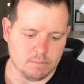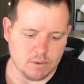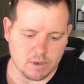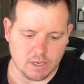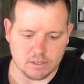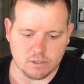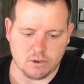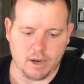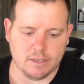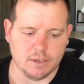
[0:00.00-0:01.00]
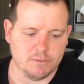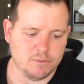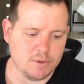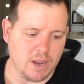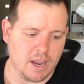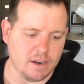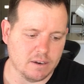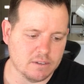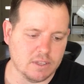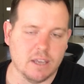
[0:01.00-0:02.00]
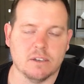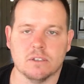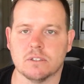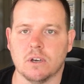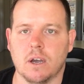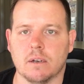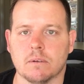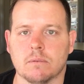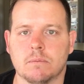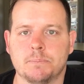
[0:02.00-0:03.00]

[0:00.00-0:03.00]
not get distracted and stay on your site and